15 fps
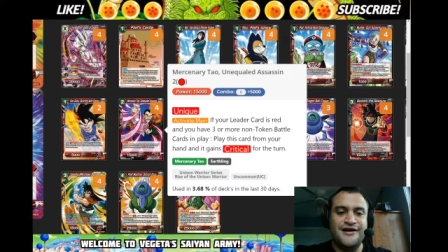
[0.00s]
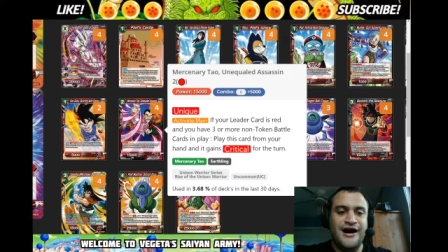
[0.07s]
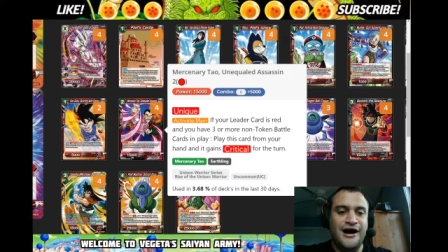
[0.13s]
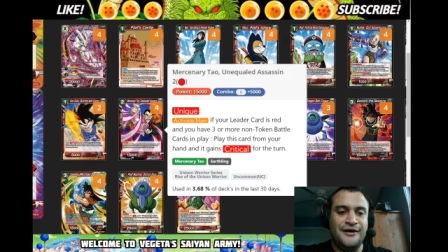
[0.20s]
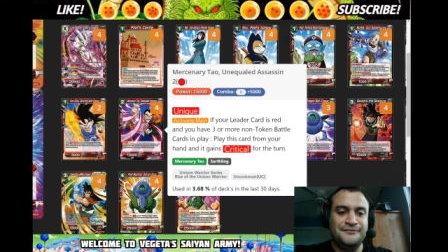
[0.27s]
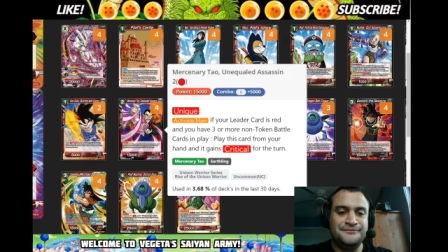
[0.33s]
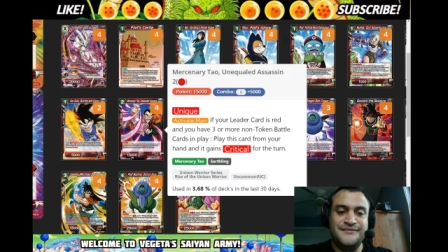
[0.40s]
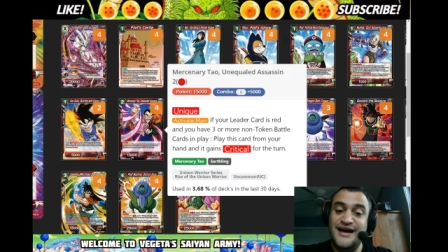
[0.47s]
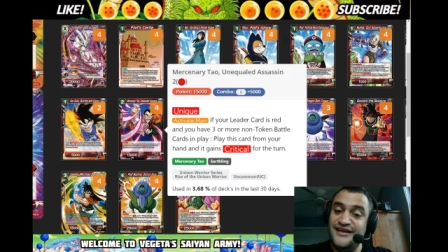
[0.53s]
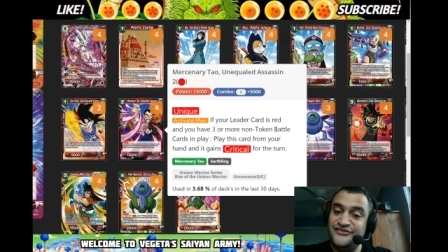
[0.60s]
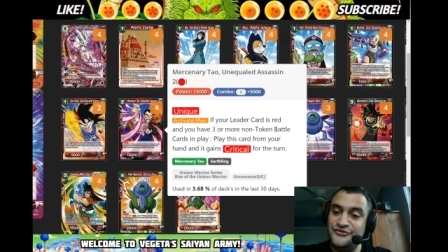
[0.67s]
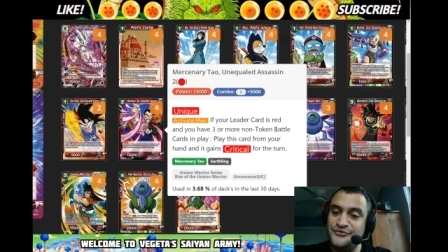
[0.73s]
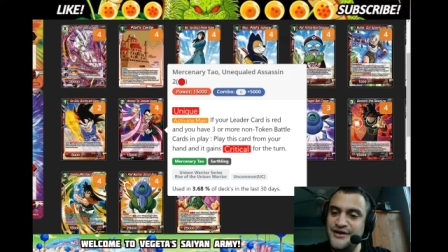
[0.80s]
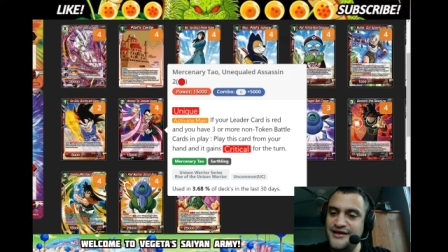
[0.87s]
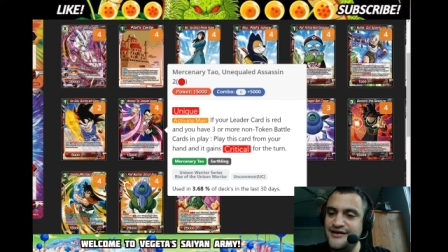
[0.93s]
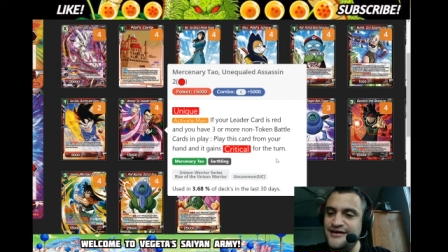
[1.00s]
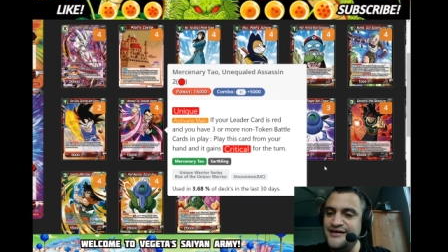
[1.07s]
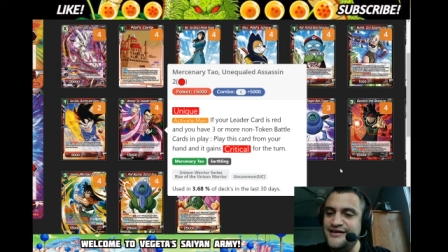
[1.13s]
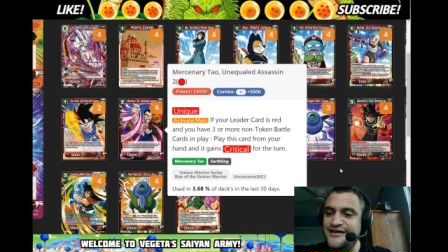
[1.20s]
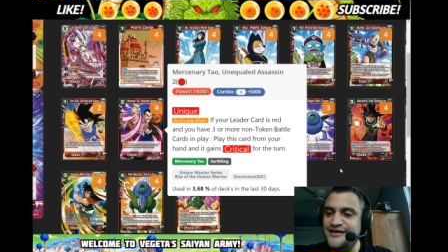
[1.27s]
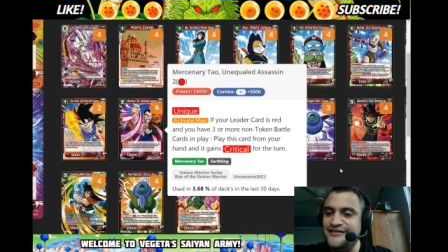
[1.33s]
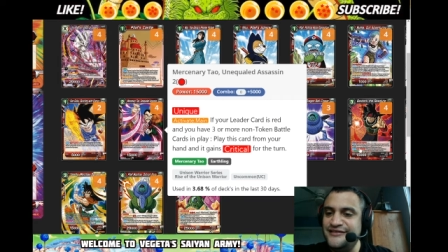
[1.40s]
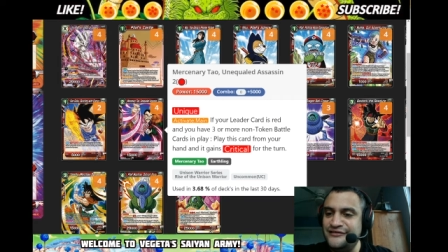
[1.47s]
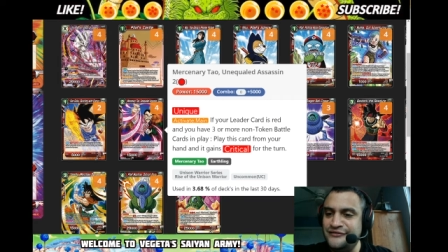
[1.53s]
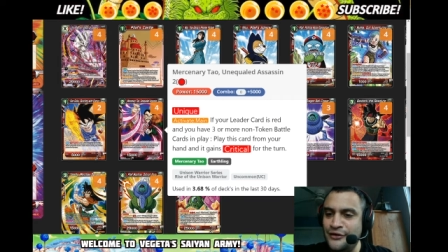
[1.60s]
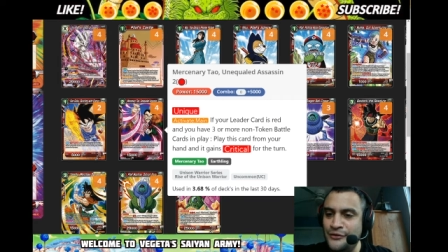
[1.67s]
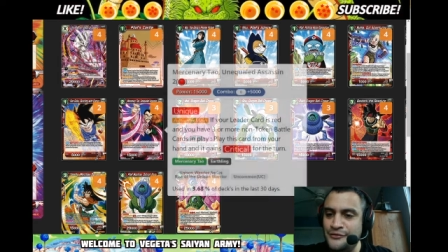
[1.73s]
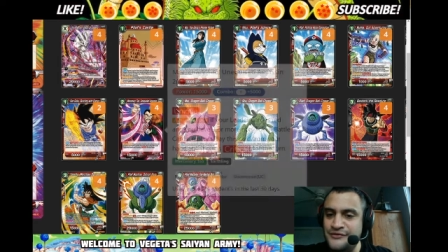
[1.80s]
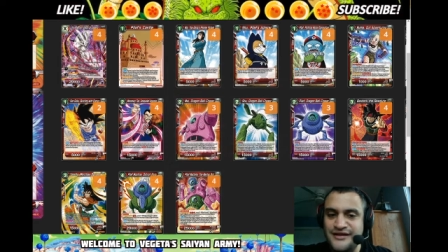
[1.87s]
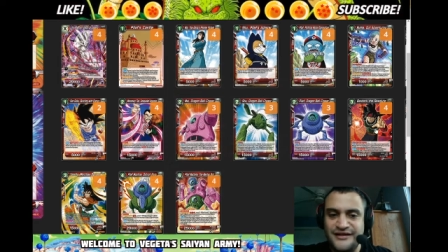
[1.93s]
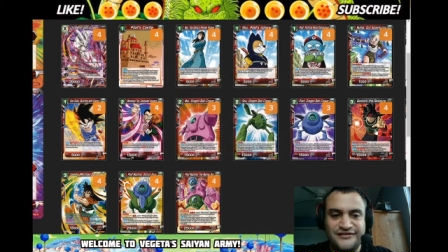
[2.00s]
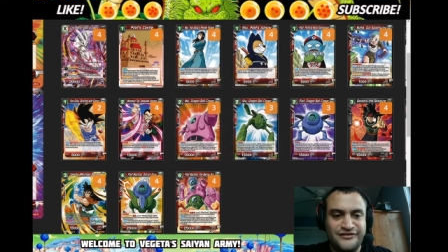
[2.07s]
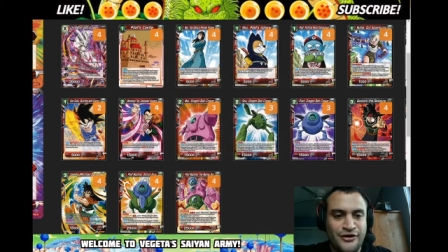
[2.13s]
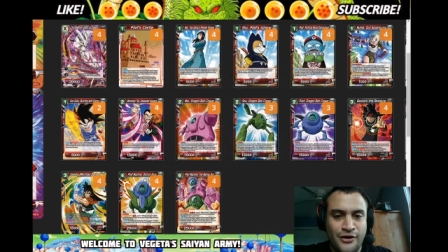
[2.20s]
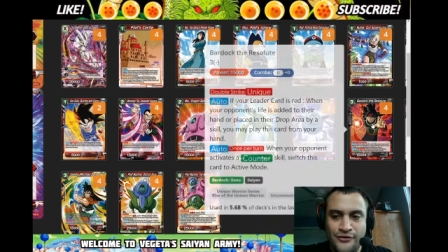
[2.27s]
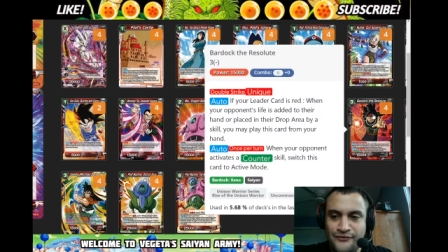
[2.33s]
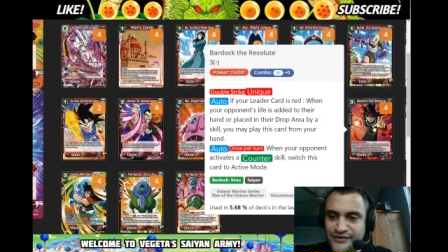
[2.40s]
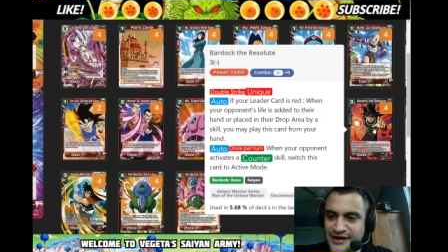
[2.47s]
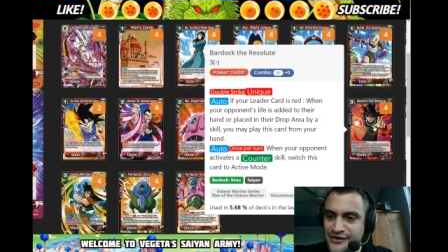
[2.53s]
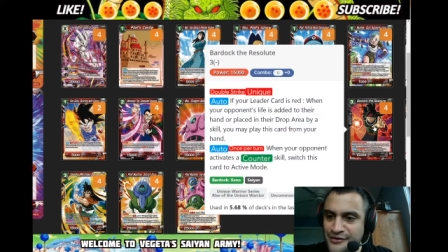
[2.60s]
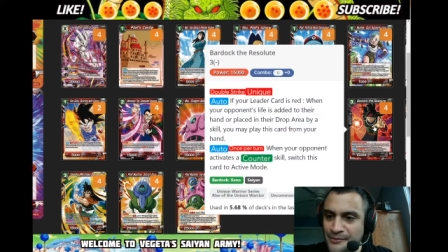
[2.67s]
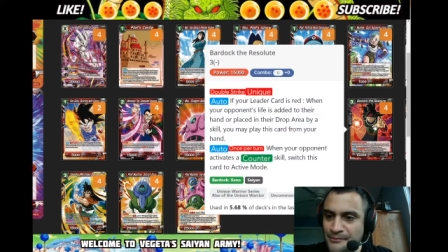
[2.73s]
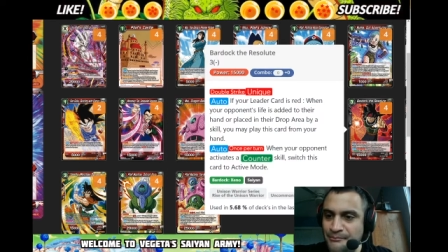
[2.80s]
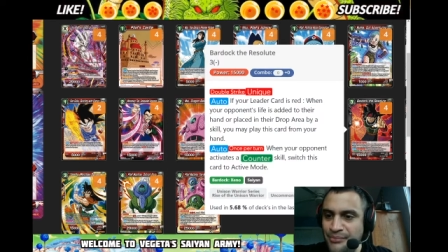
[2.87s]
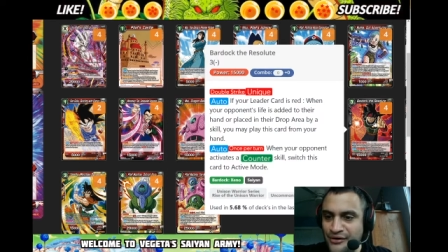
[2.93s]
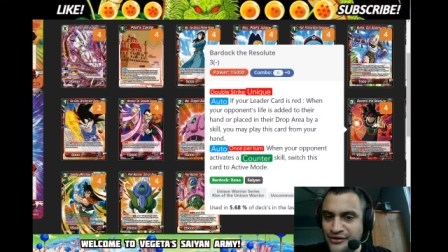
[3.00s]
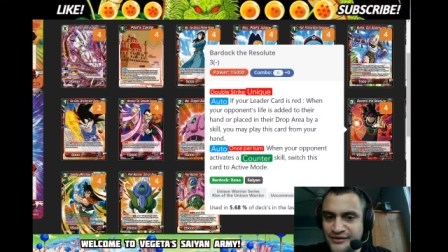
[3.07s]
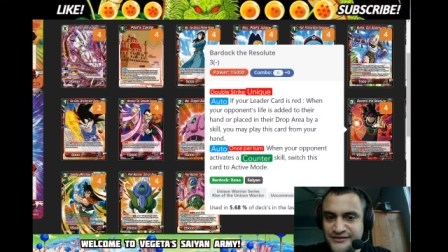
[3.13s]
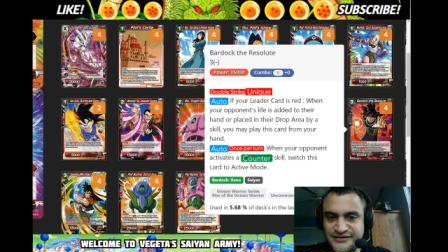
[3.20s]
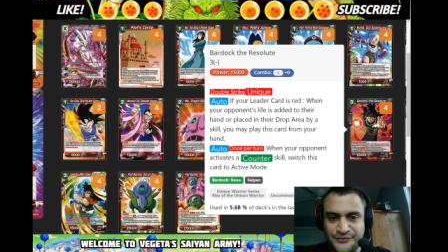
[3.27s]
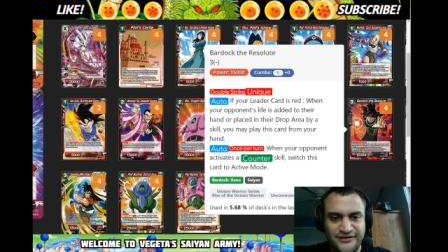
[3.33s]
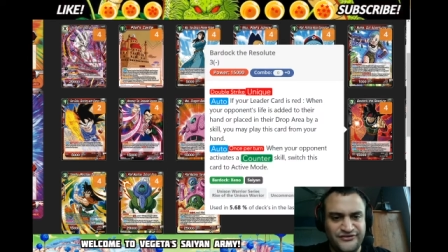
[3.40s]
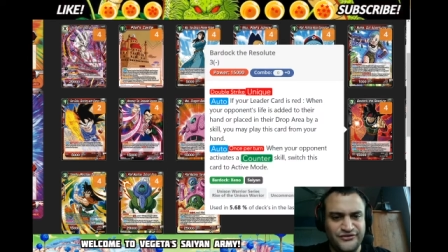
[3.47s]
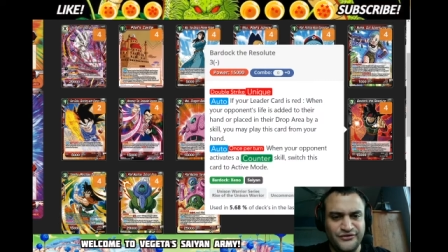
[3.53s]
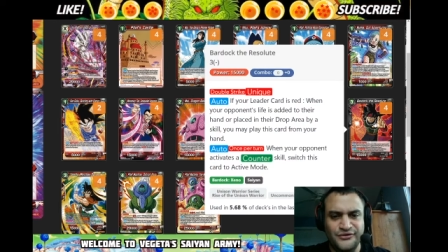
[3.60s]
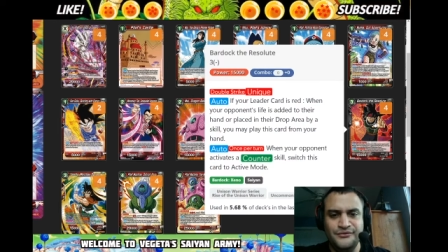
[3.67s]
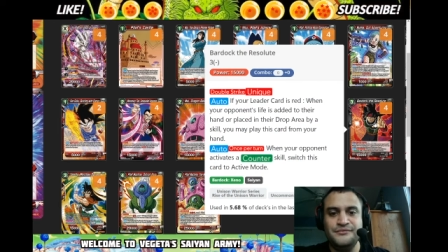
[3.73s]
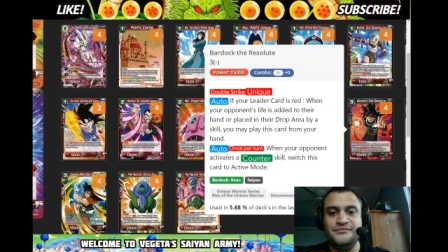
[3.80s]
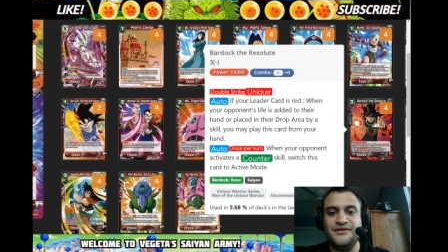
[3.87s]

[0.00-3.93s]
It has unique. So let's go over here to Bardock the Resolute.